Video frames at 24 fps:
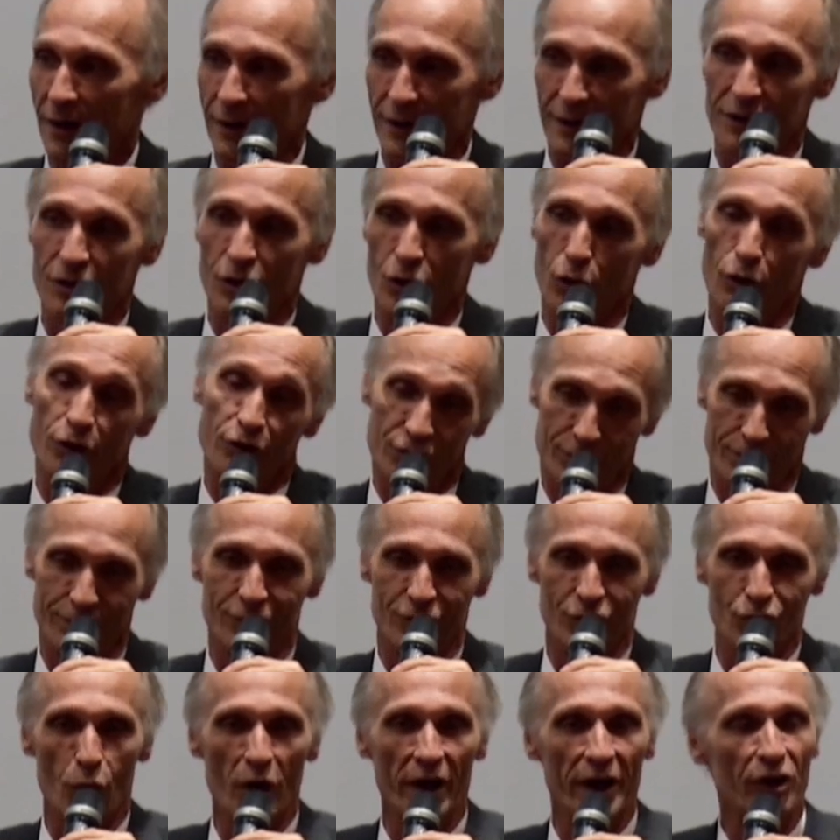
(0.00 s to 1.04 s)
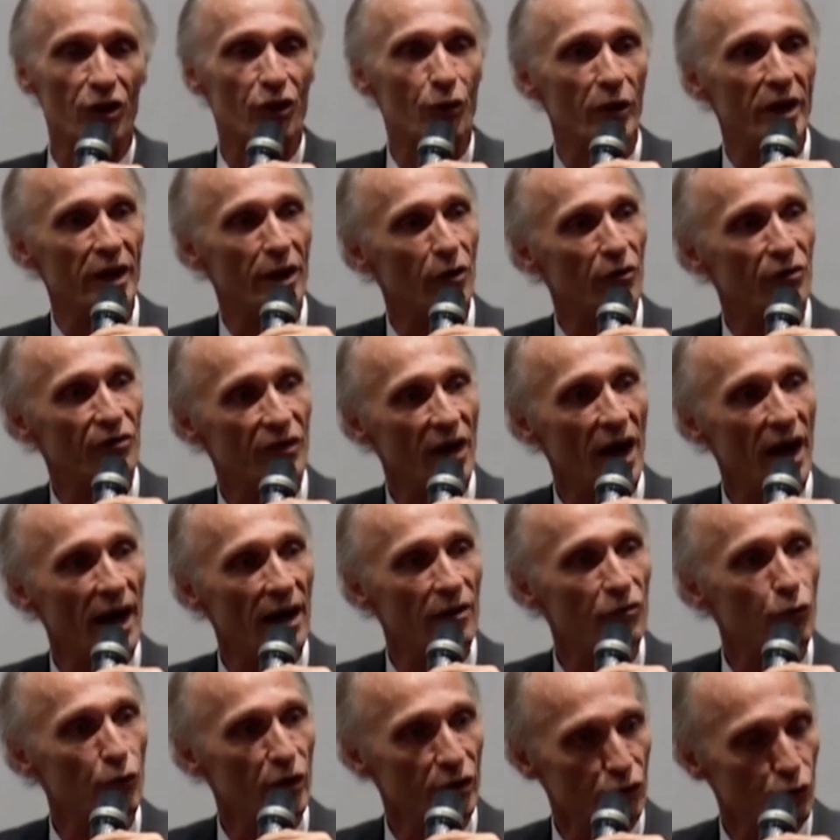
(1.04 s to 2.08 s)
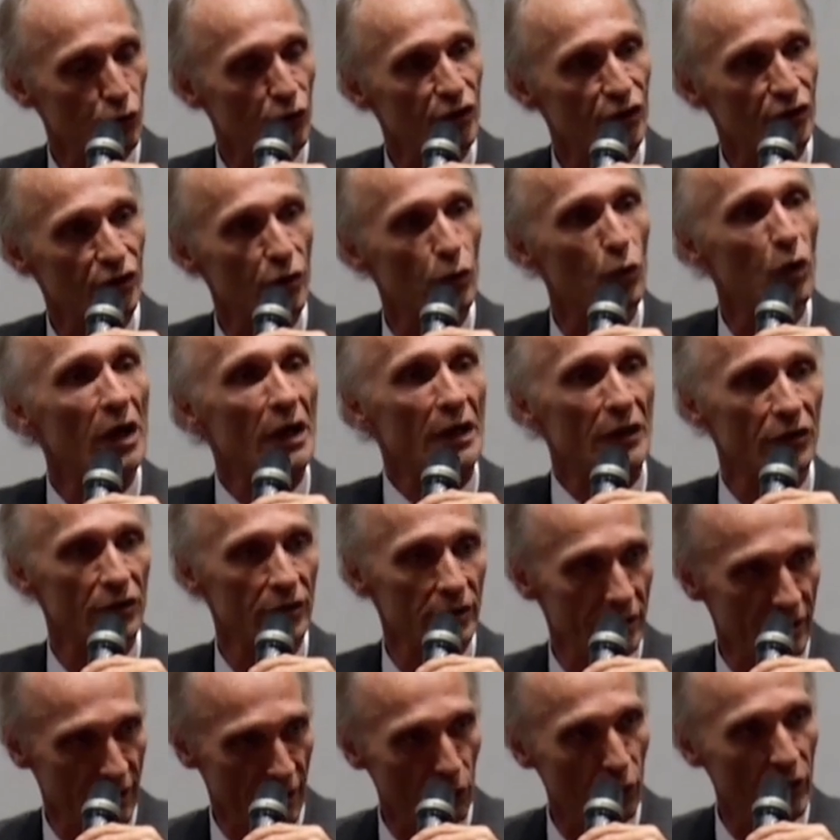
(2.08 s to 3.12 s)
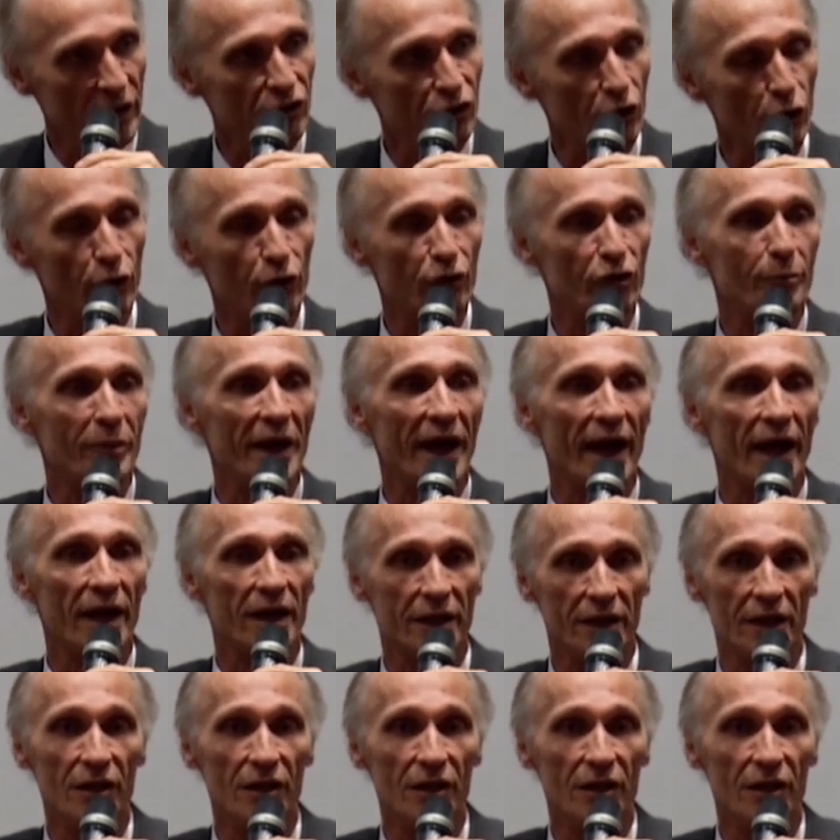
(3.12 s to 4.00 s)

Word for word: and of course 2305, which was the one that we turned back.